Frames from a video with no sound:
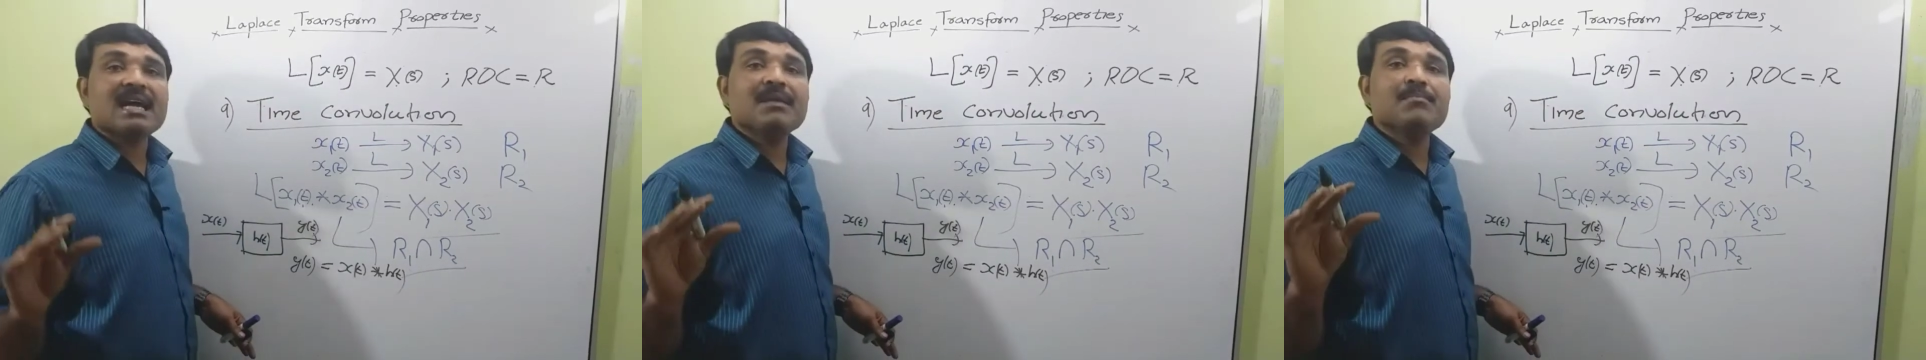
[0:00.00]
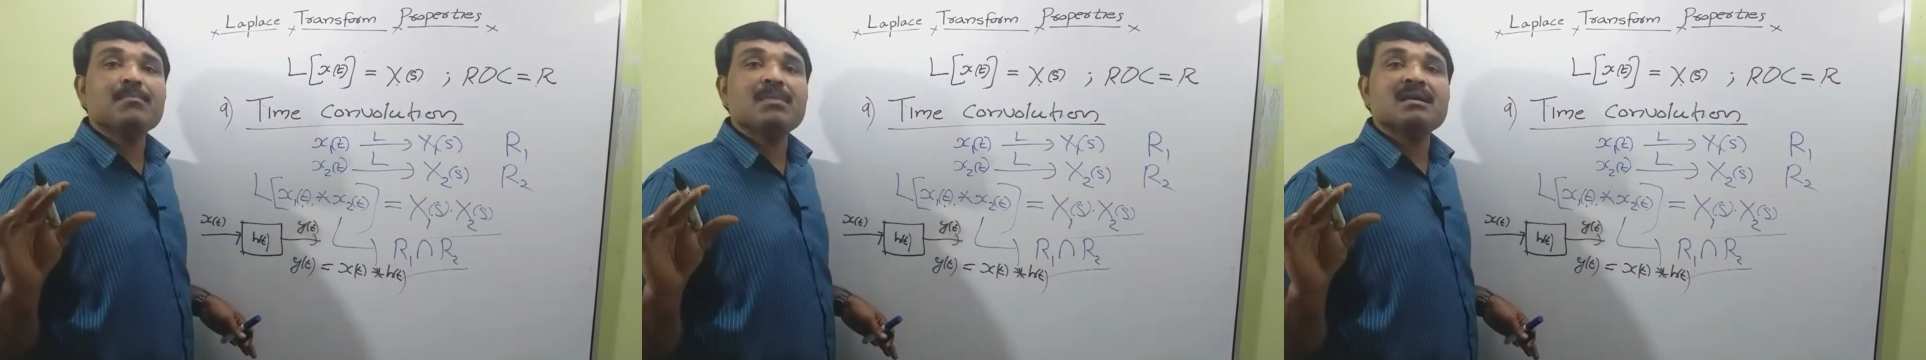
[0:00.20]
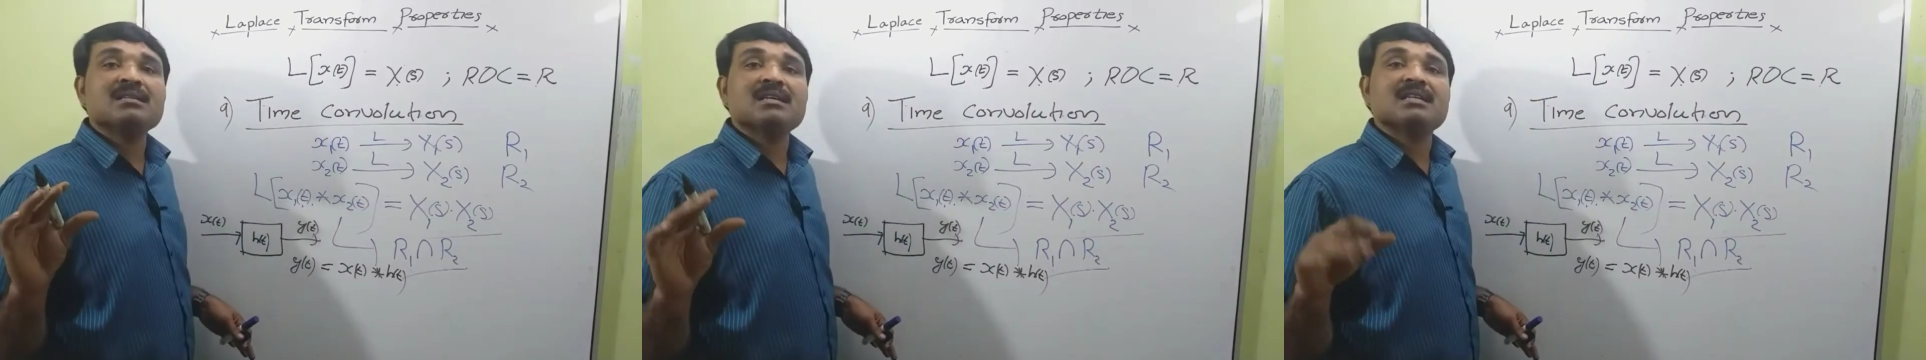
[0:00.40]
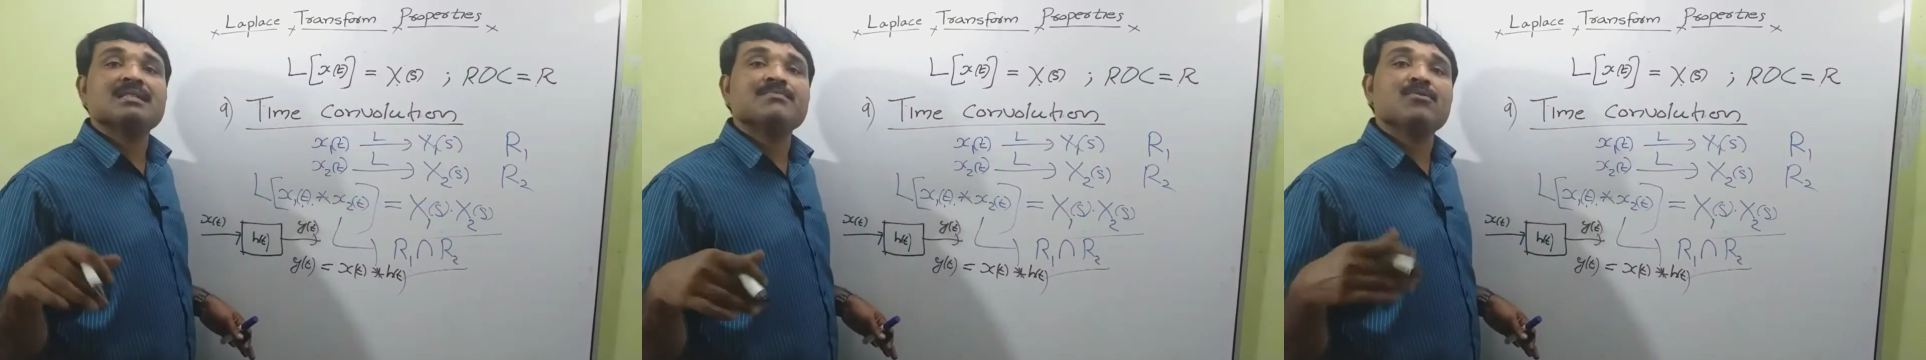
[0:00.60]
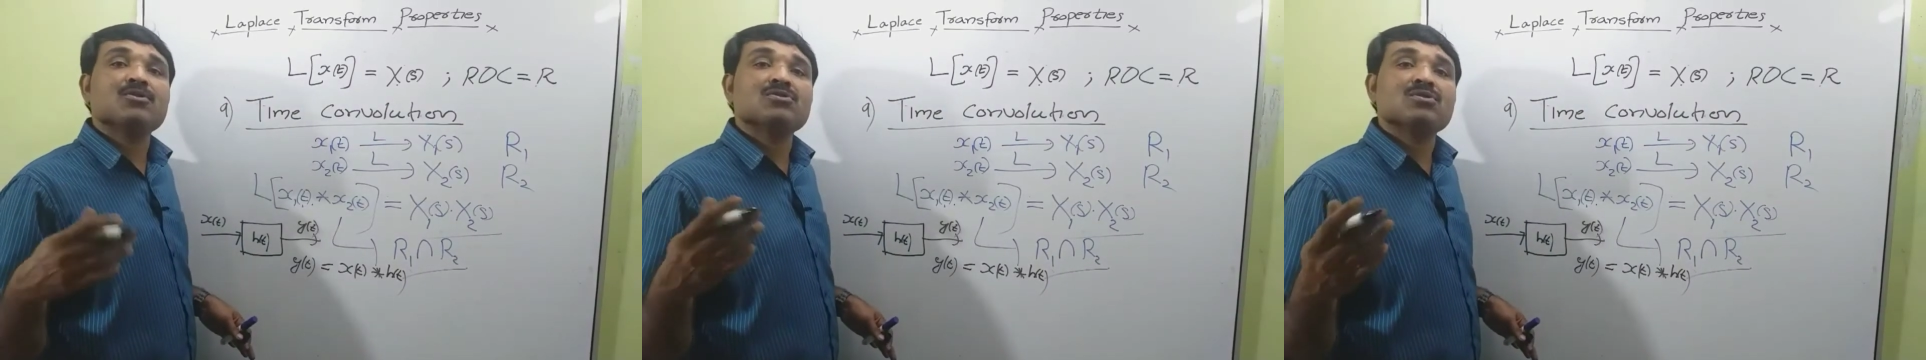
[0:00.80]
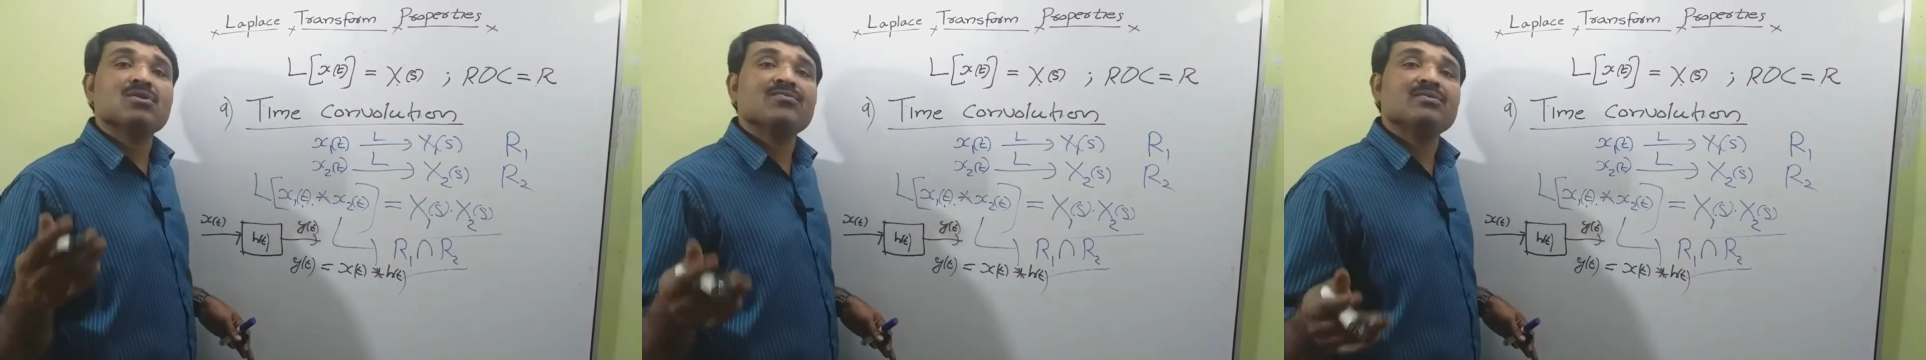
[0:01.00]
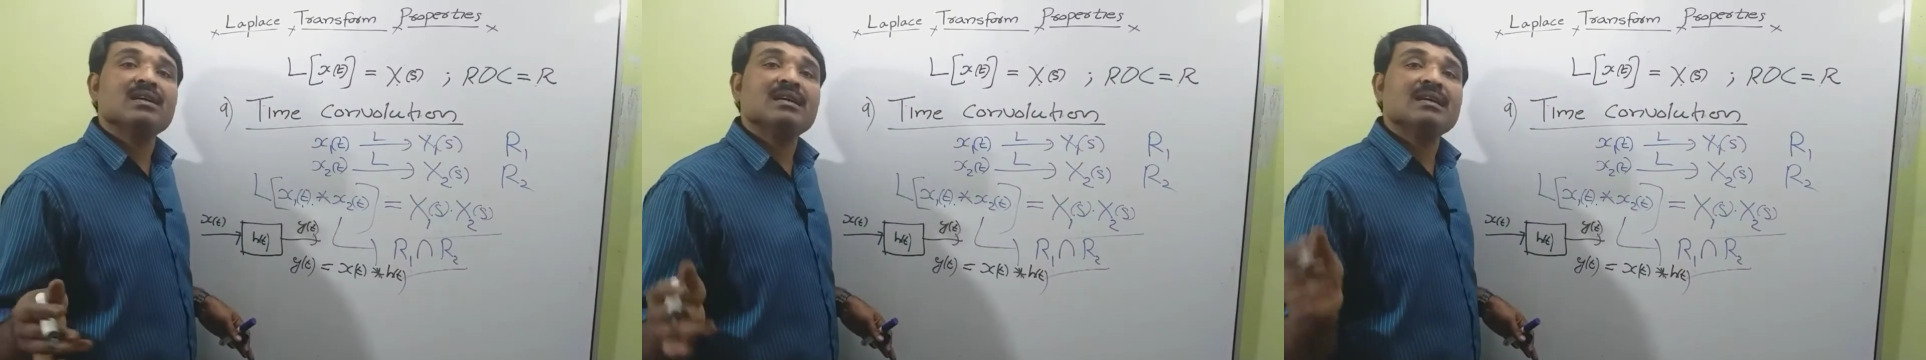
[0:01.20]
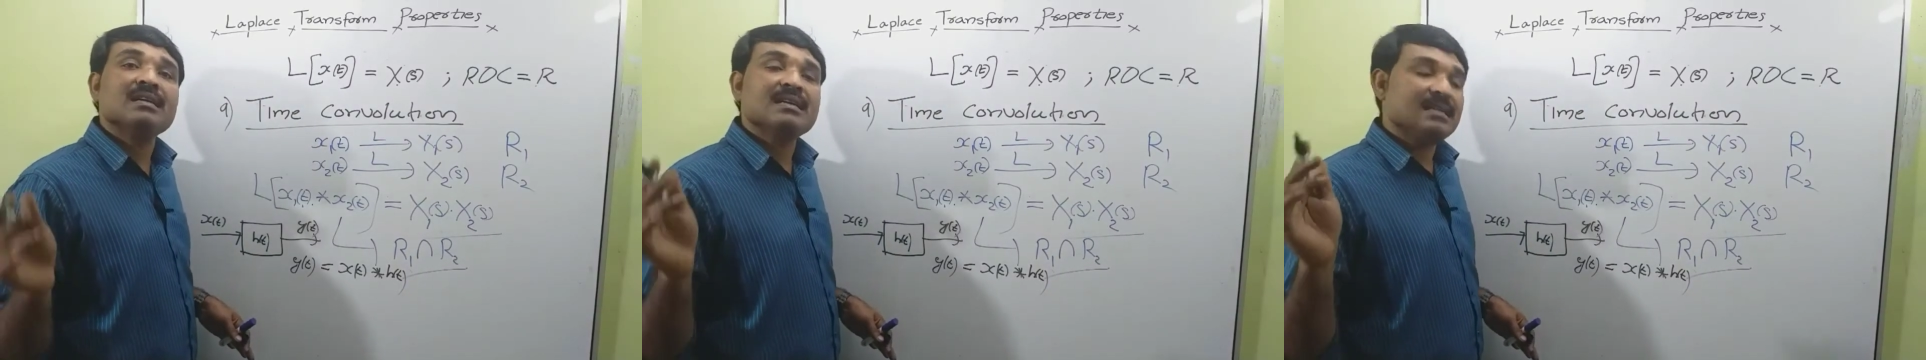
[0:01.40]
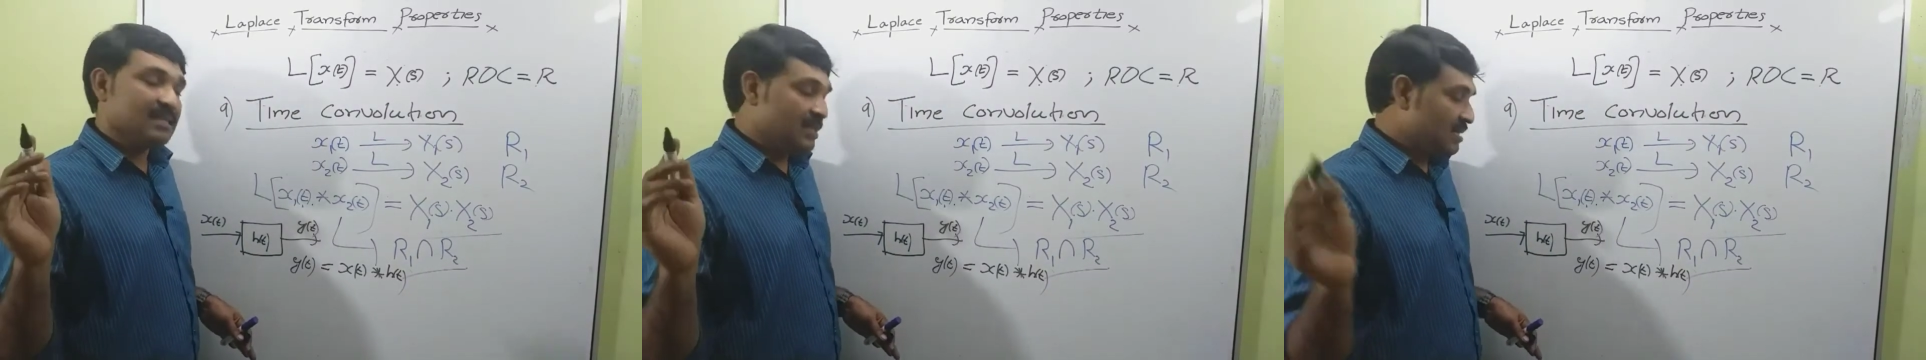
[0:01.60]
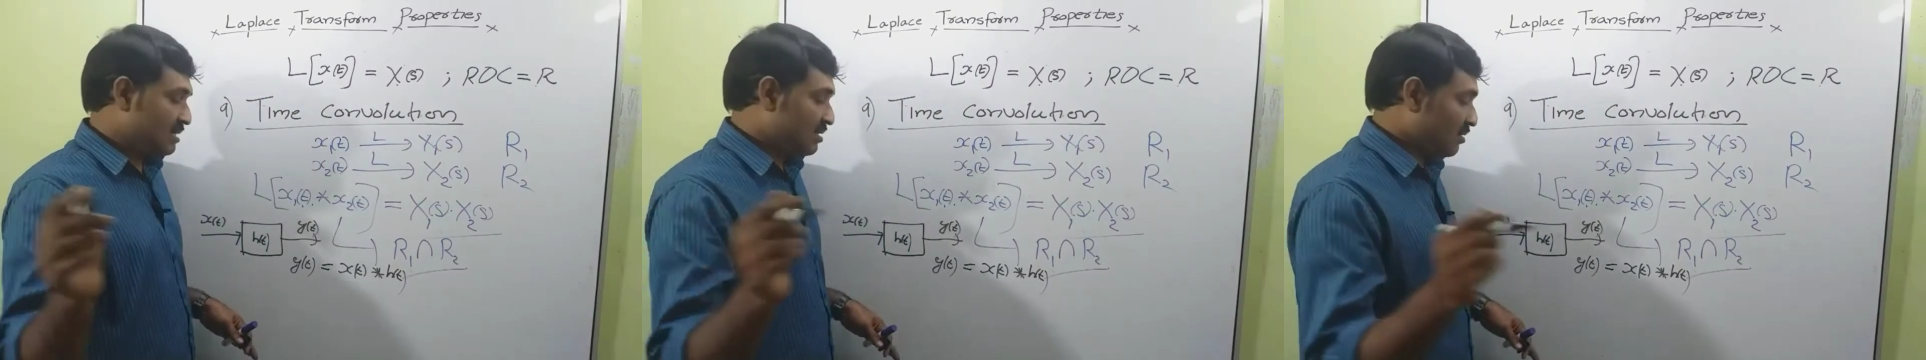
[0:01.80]
impulse response of the
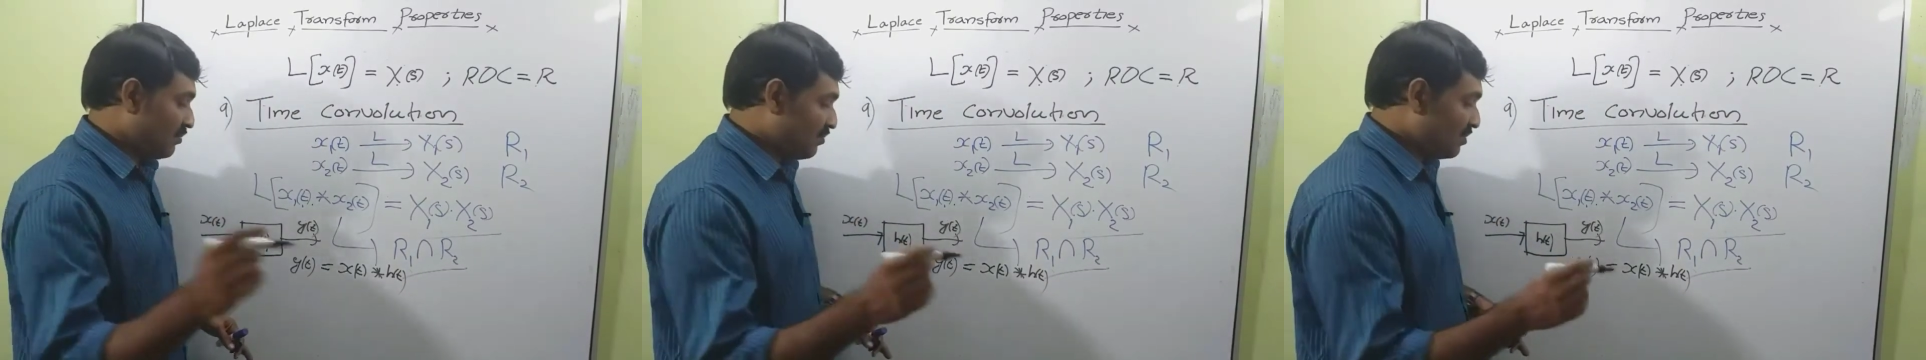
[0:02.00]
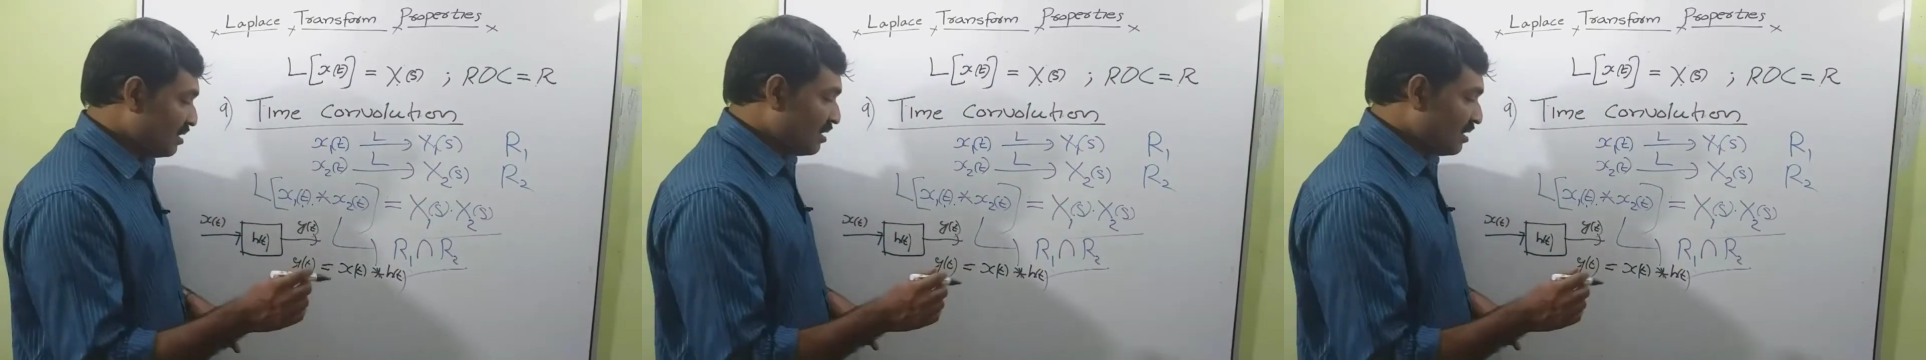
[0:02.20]
system.